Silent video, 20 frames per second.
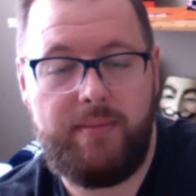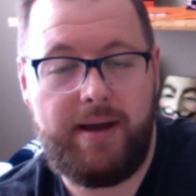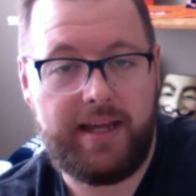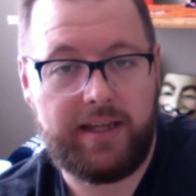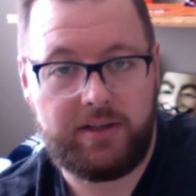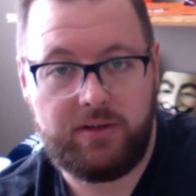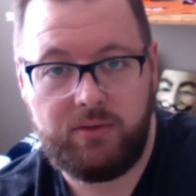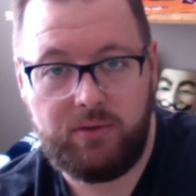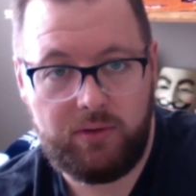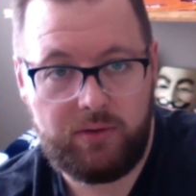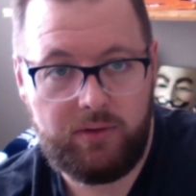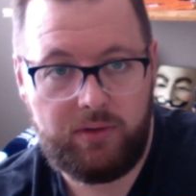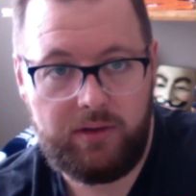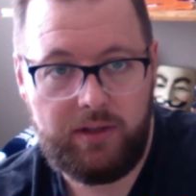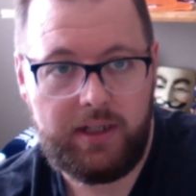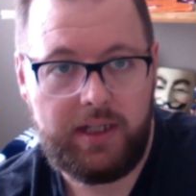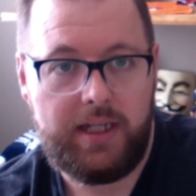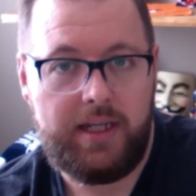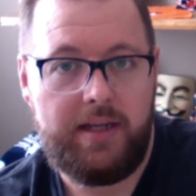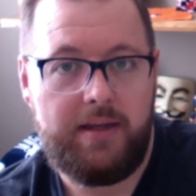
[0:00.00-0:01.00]
by
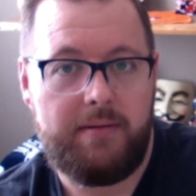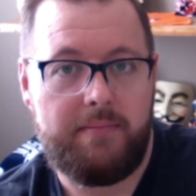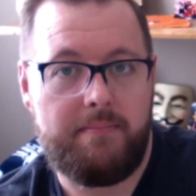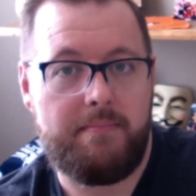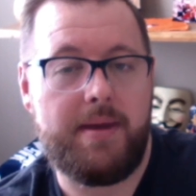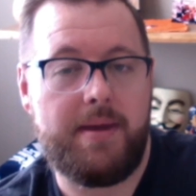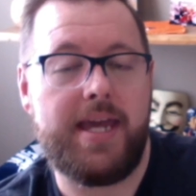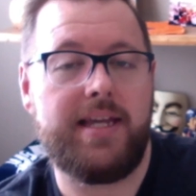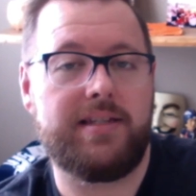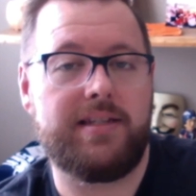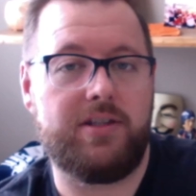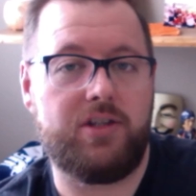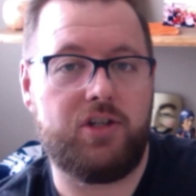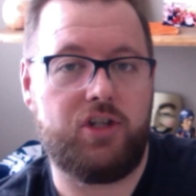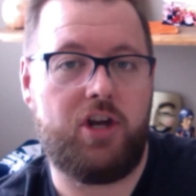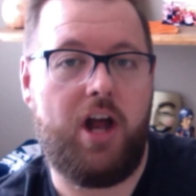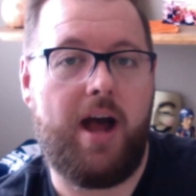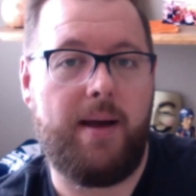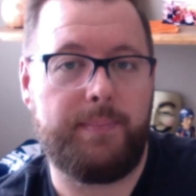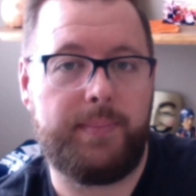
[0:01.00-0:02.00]
Google makes the
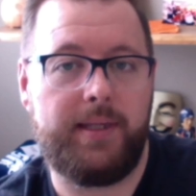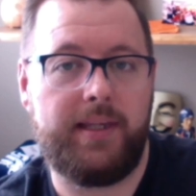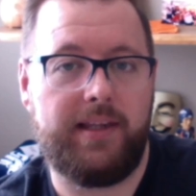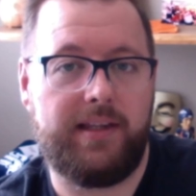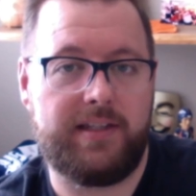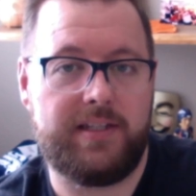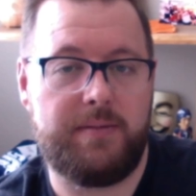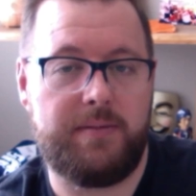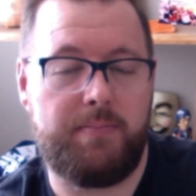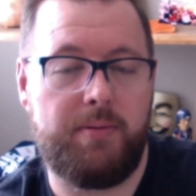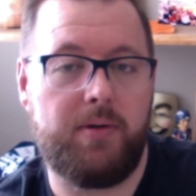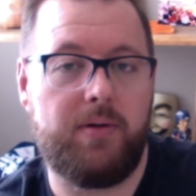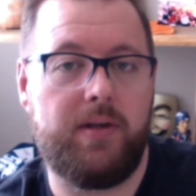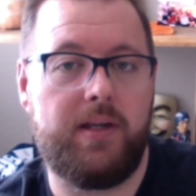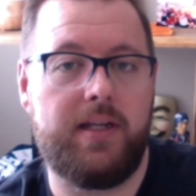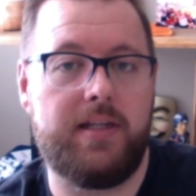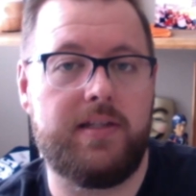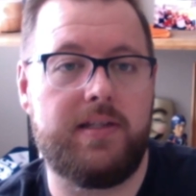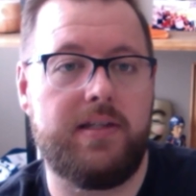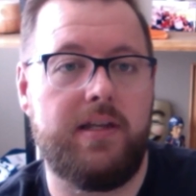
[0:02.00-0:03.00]
shopping
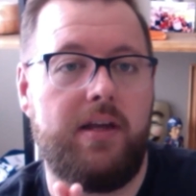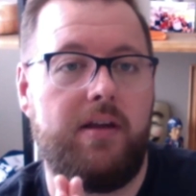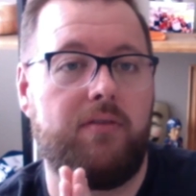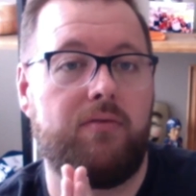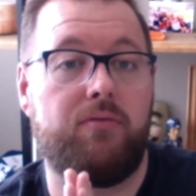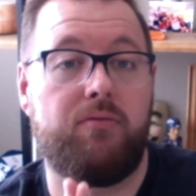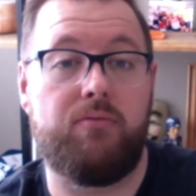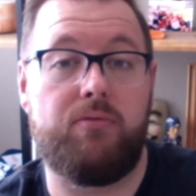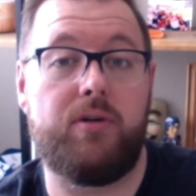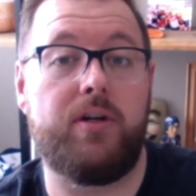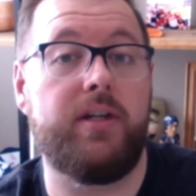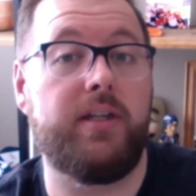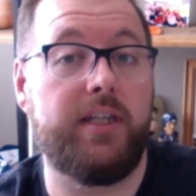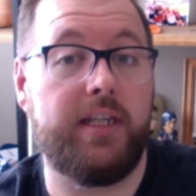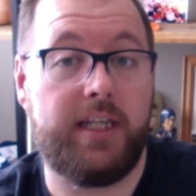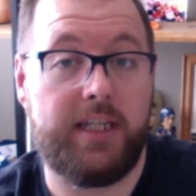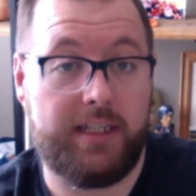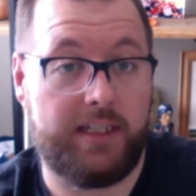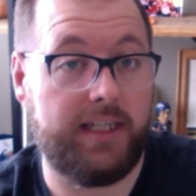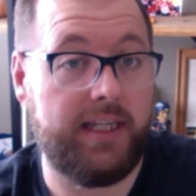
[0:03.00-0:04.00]
experience
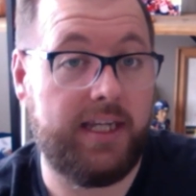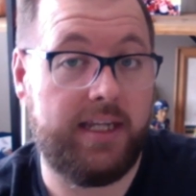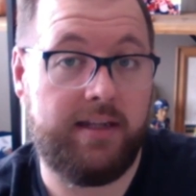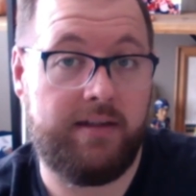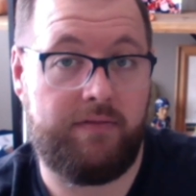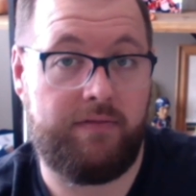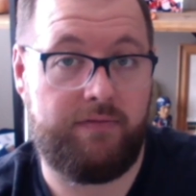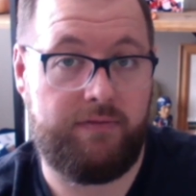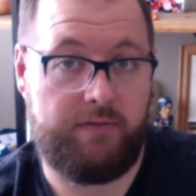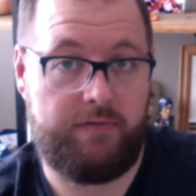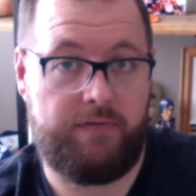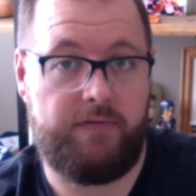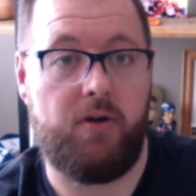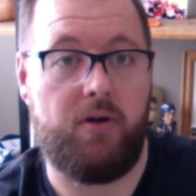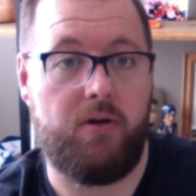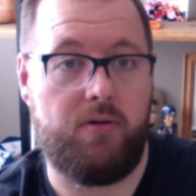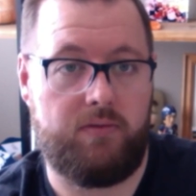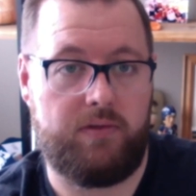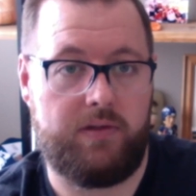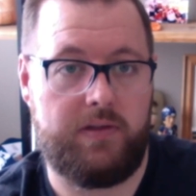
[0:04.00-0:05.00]
really clean for
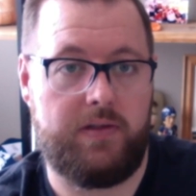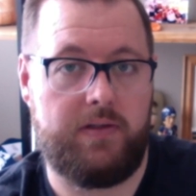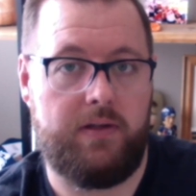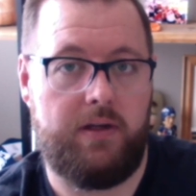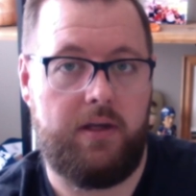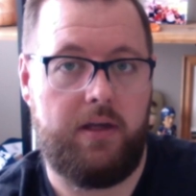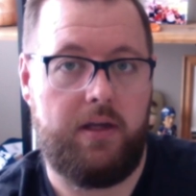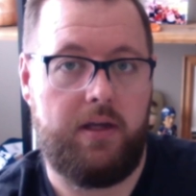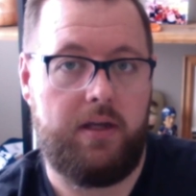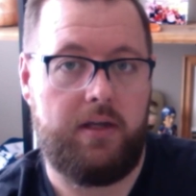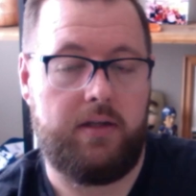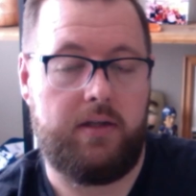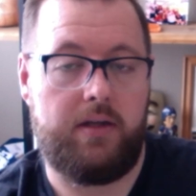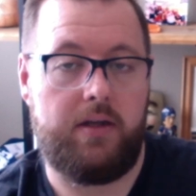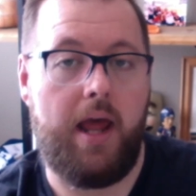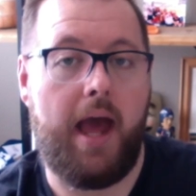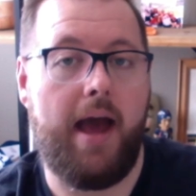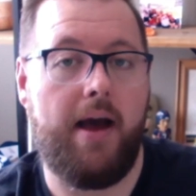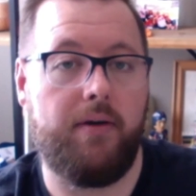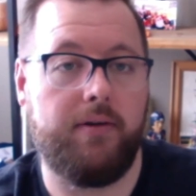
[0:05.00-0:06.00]
folks.
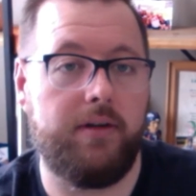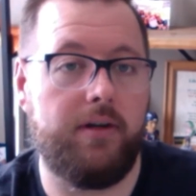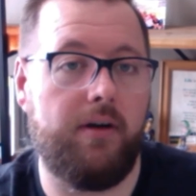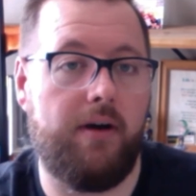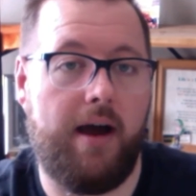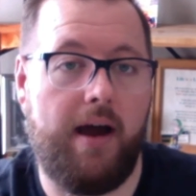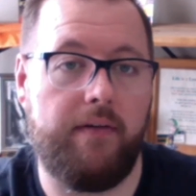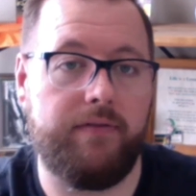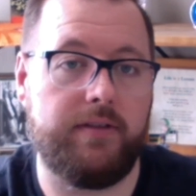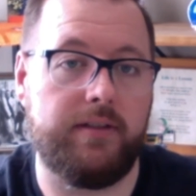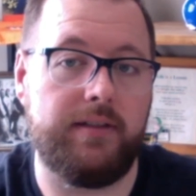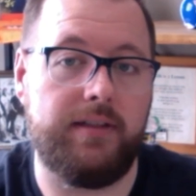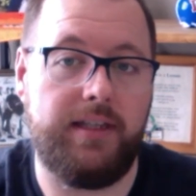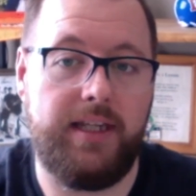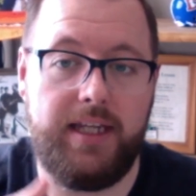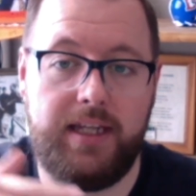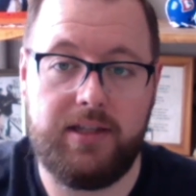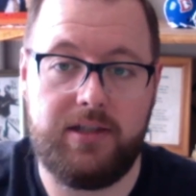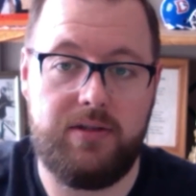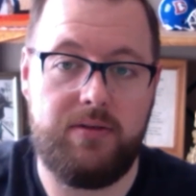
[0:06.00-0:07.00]
Now you don't have to
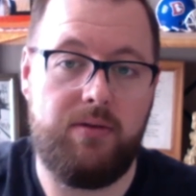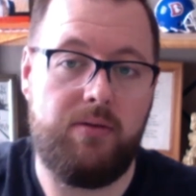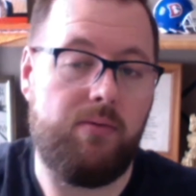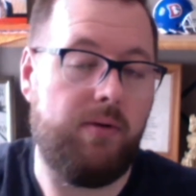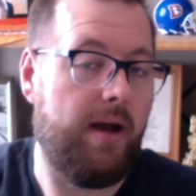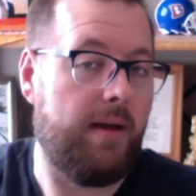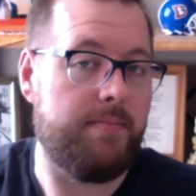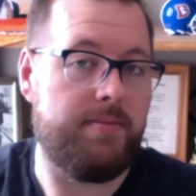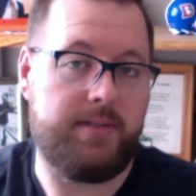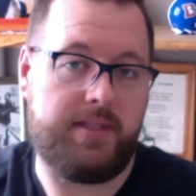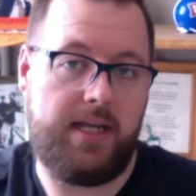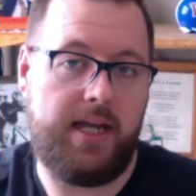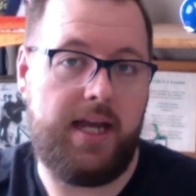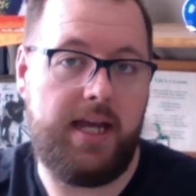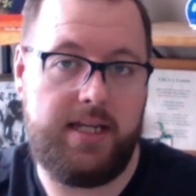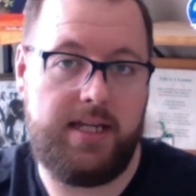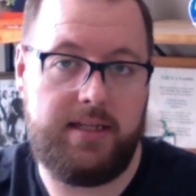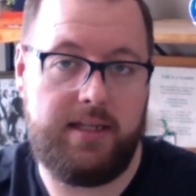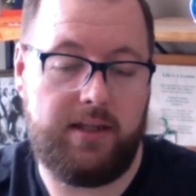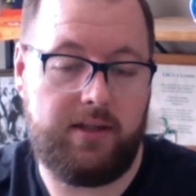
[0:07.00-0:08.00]
link to a
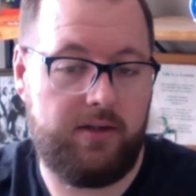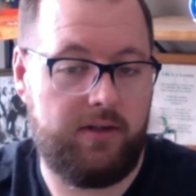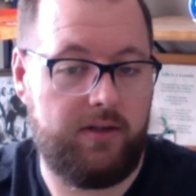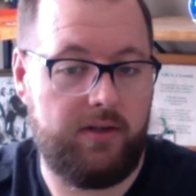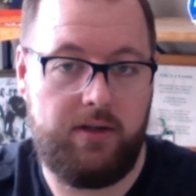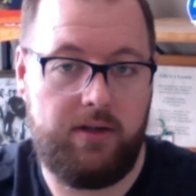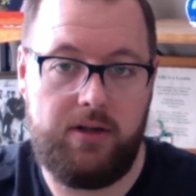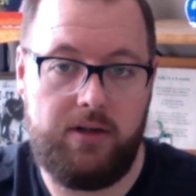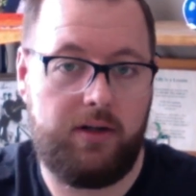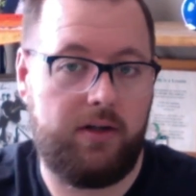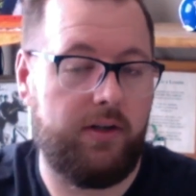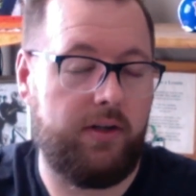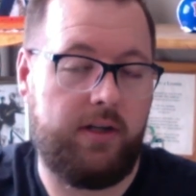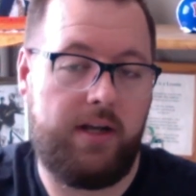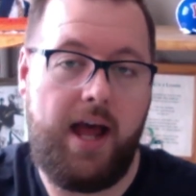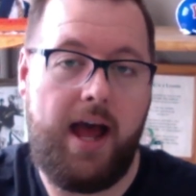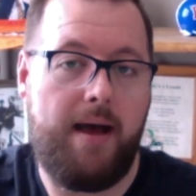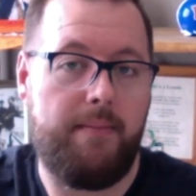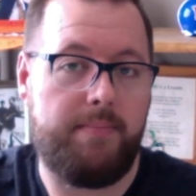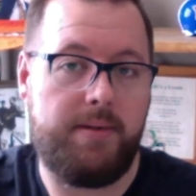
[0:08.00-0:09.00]
website that could or could
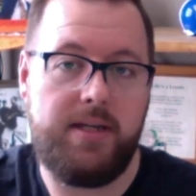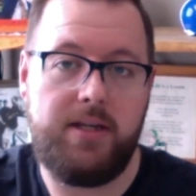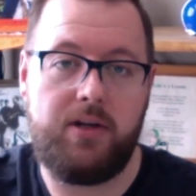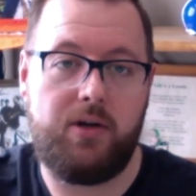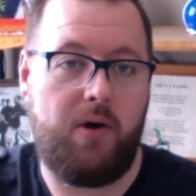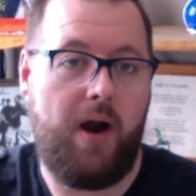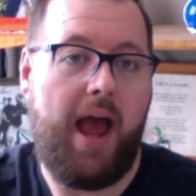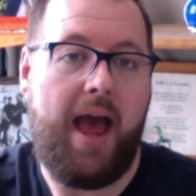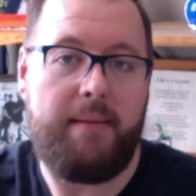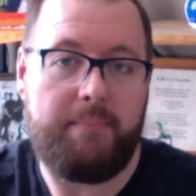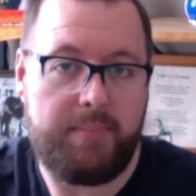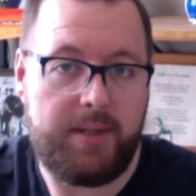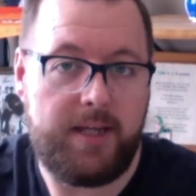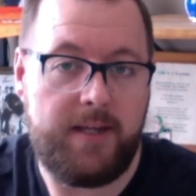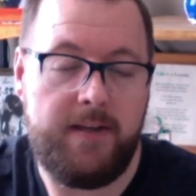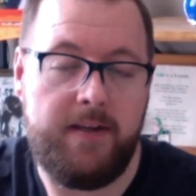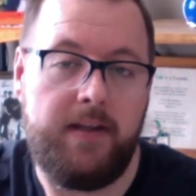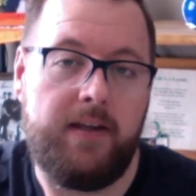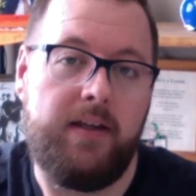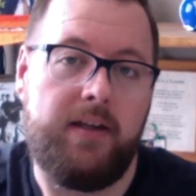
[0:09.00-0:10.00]
not be
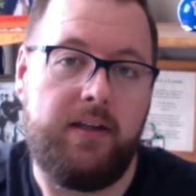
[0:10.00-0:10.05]
crappy.